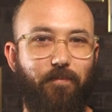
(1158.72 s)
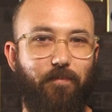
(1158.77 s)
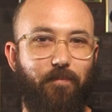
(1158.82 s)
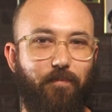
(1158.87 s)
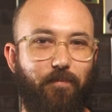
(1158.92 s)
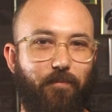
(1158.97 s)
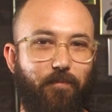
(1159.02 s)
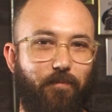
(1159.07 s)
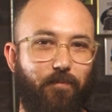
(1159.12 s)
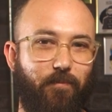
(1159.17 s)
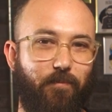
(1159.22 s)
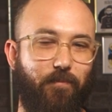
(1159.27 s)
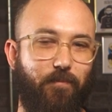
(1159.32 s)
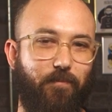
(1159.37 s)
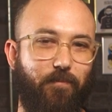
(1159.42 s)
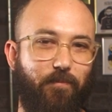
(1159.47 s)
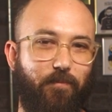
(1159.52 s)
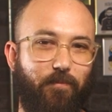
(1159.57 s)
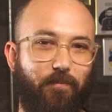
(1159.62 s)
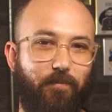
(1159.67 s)

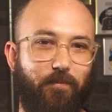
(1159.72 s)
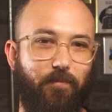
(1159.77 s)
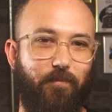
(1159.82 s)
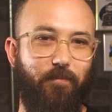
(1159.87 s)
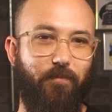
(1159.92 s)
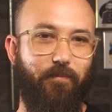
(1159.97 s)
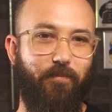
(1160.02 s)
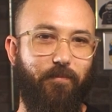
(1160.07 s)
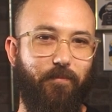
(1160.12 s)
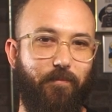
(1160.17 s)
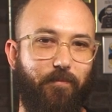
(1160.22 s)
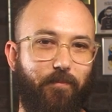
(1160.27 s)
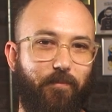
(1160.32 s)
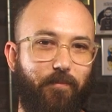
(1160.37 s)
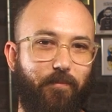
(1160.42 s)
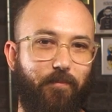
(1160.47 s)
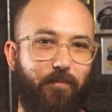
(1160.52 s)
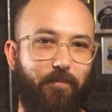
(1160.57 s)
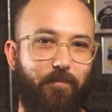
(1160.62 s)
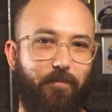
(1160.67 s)

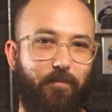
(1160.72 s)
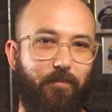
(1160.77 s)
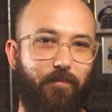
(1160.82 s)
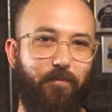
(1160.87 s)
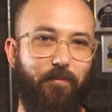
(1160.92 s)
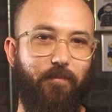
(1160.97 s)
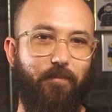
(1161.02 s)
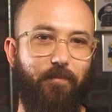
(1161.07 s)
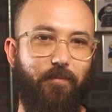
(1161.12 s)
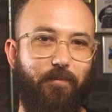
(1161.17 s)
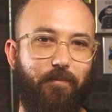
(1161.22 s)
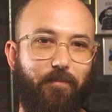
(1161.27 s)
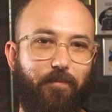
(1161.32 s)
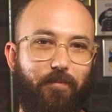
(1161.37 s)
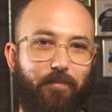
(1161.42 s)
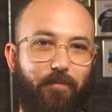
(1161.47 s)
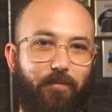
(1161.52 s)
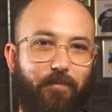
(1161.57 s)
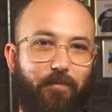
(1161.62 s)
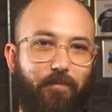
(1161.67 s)

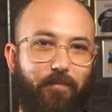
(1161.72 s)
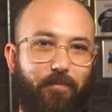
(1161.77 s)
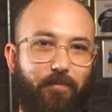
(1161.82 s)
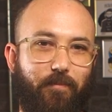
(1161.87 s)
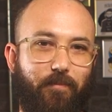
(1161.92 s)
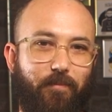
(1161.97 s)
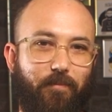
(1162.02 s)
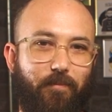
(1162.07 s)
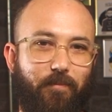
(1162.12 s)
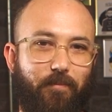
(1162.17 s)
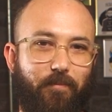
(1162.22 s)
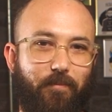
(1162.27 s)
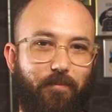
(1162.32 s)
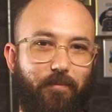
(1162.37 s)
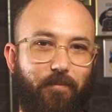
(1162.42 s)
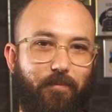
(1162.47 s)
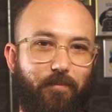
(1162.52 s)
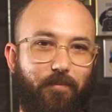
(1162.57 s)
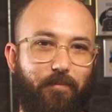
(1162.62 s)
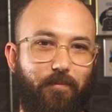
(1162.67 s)

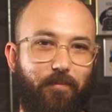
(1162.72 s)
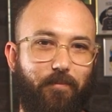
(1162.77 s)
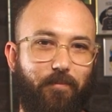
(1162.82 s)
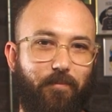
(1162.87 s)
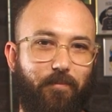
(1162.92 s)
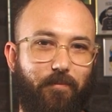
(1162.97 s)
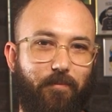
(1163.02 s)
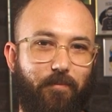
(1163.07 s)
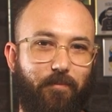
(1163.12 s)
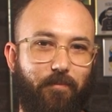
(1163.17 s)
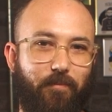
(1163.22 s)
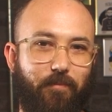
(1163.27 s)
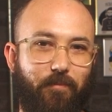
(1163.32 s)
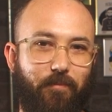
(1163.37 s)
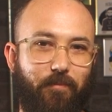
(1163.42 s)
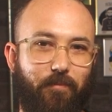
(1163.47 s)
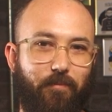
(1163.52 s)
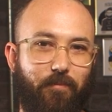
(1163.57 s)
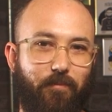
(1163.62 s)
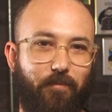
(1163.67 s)

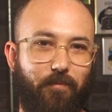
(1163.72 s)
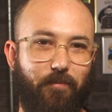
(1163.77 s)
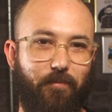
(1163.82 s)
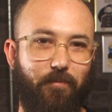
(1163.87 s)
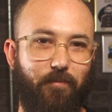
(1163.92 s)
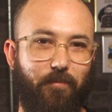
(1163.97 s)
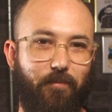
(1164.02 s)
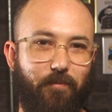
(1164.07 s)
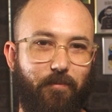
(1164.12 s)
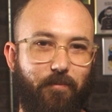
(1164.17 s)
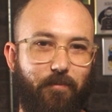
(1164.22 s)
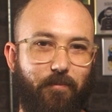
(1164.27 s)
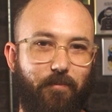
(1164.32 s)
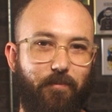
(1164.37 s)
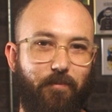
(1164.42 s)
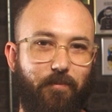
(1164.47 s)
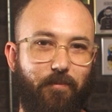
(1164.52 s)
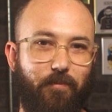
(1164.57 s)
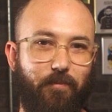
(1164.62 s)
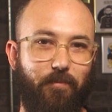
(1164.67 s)

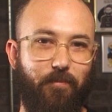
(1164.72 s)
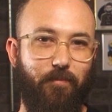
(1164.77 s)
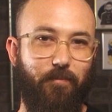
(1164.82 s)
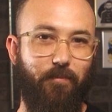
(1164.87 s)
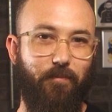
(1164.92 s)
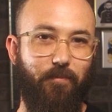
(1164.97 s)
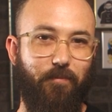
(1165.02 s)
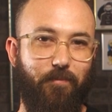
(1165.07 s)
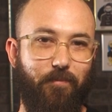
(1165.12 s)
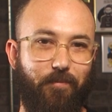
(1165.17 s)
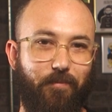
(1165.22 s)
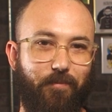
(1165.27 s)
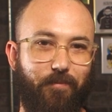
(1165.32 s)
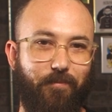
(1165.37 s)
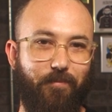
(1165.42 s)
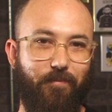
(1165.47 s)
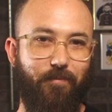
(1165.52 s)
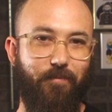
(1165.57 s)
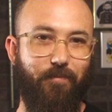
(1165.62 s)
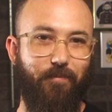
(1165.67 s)

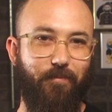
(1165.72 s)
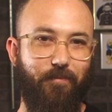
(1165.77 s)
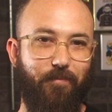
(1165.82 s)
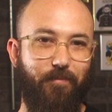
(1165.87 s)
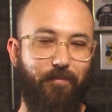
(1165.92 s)
(silent)